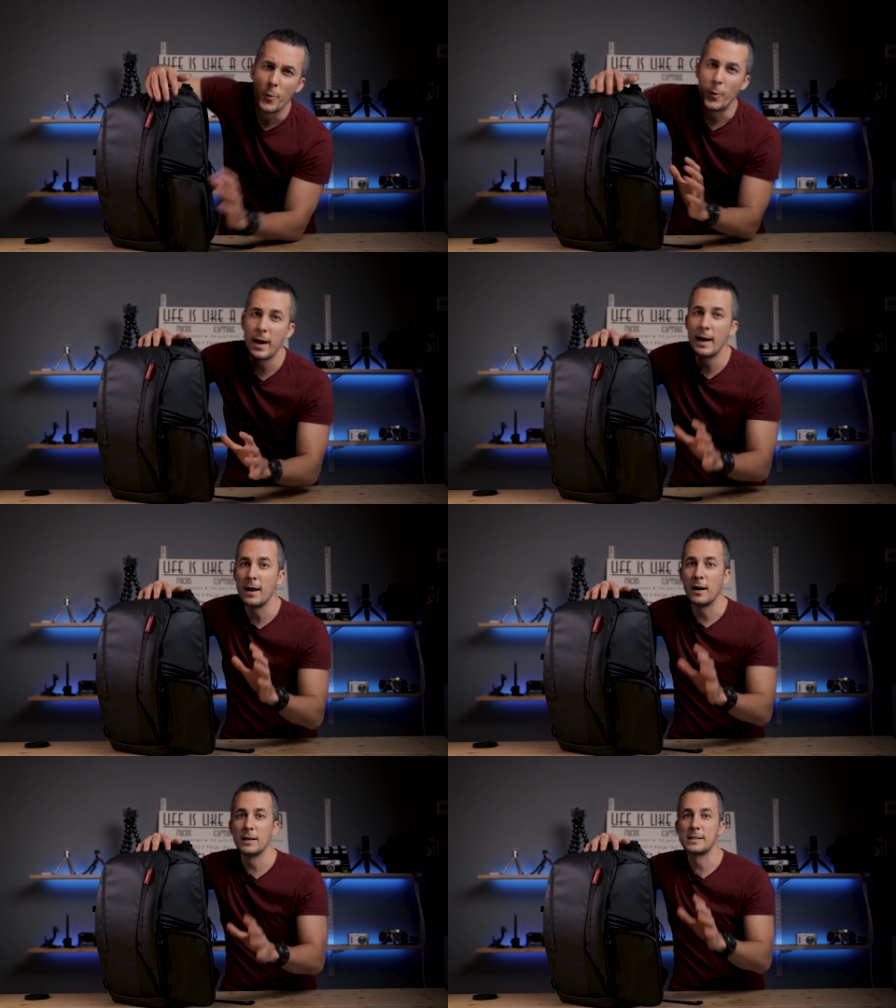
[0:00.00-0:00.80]

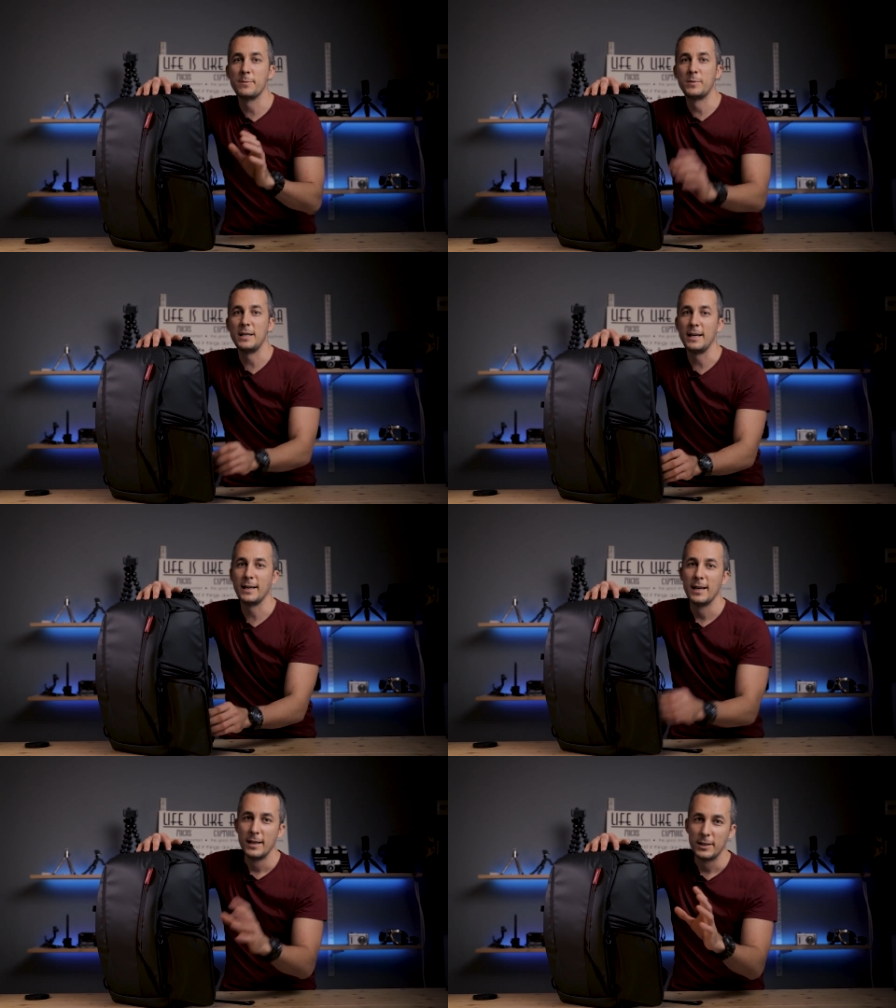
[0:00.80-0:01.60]
Really awesome
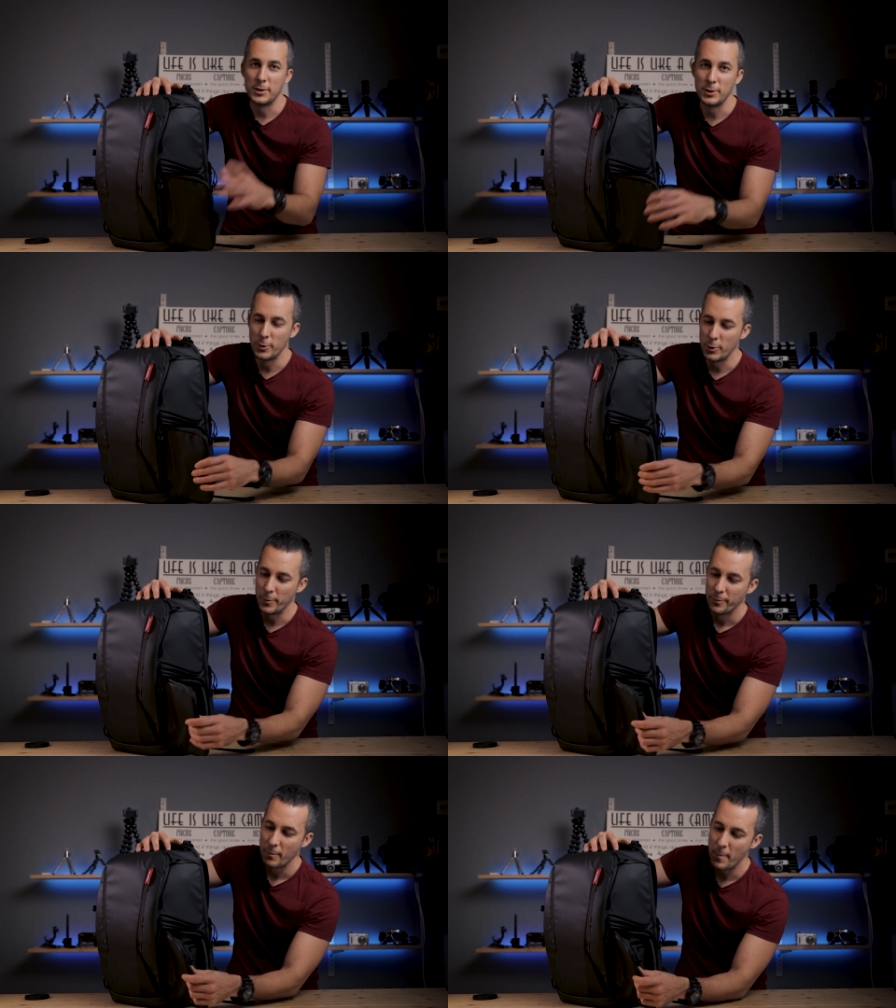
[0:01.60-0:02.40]
thing
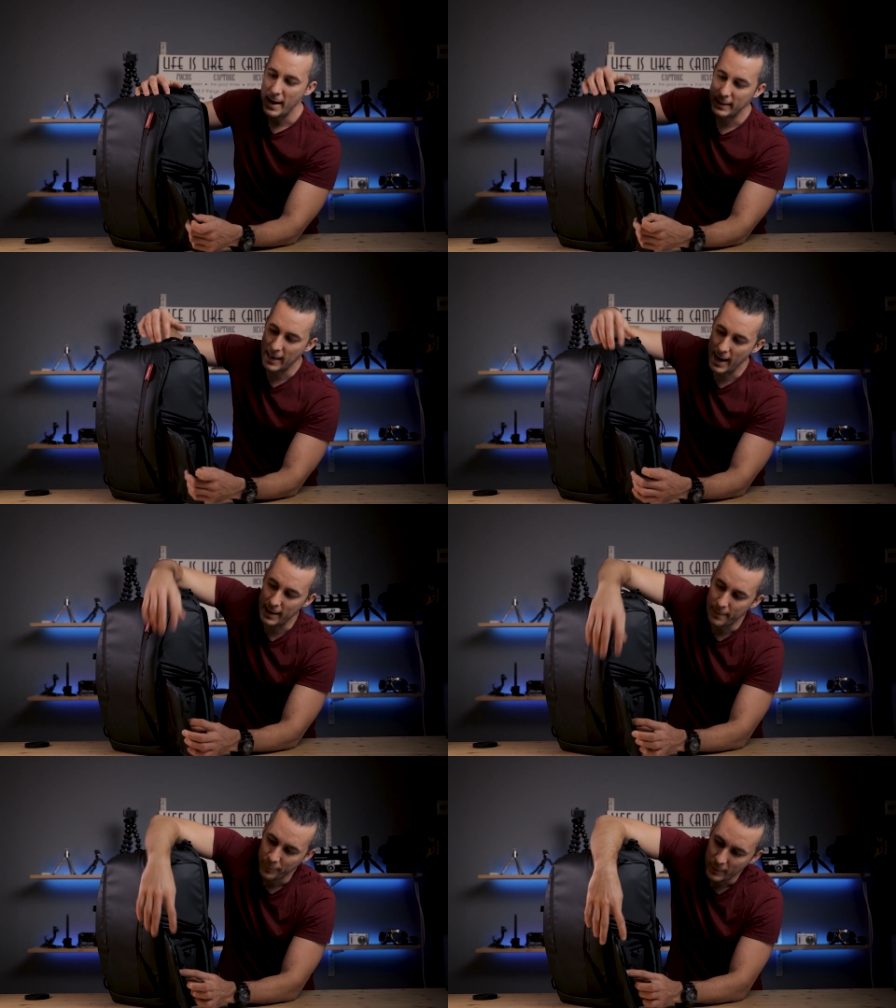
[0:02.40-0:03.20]
to
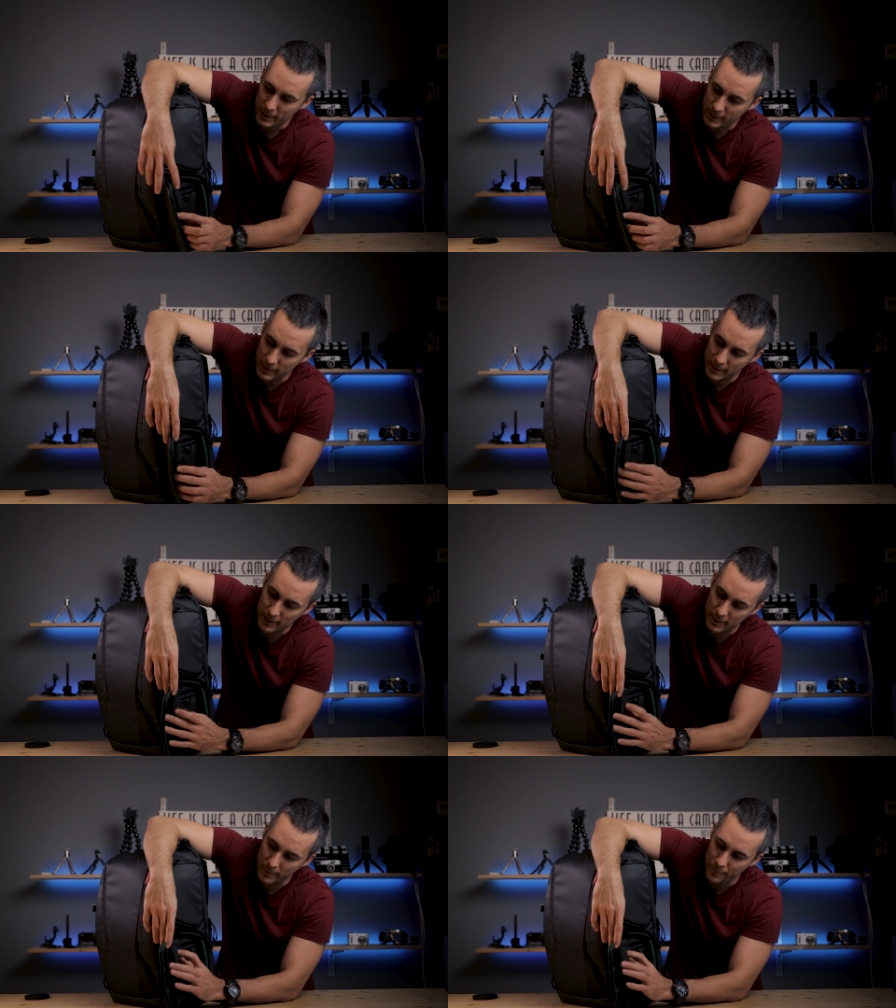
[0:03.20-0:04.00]
maintain
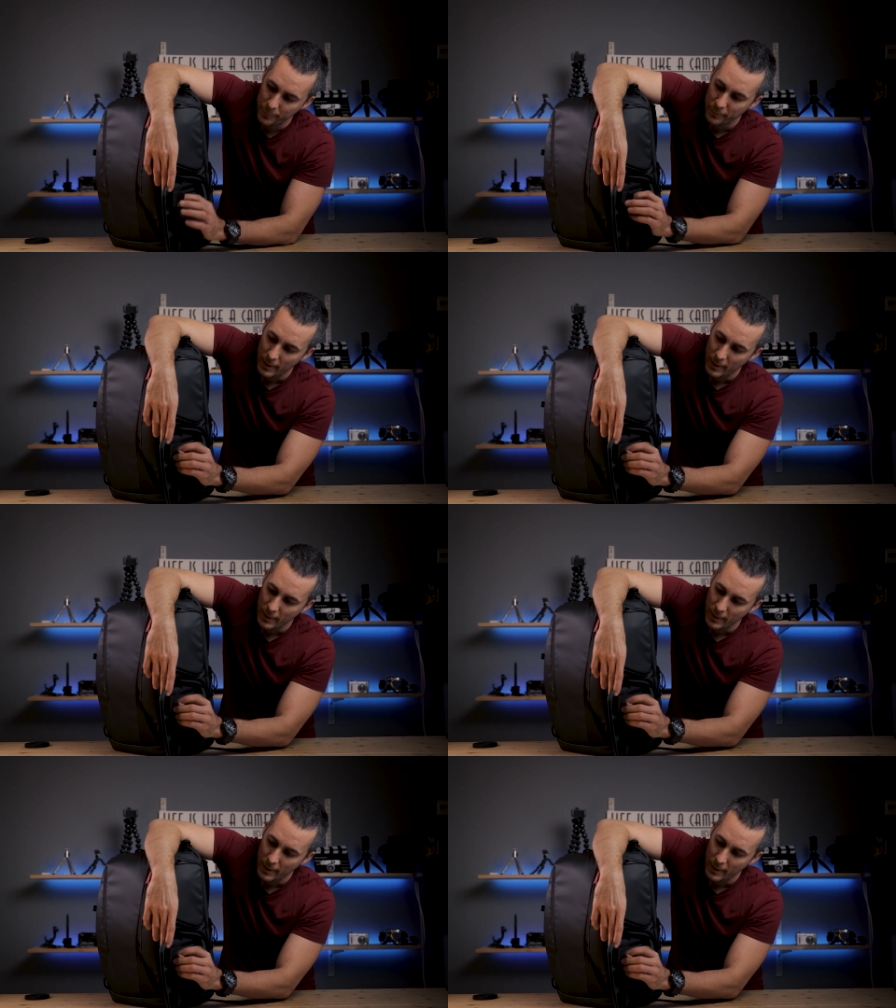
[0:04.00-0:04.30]
the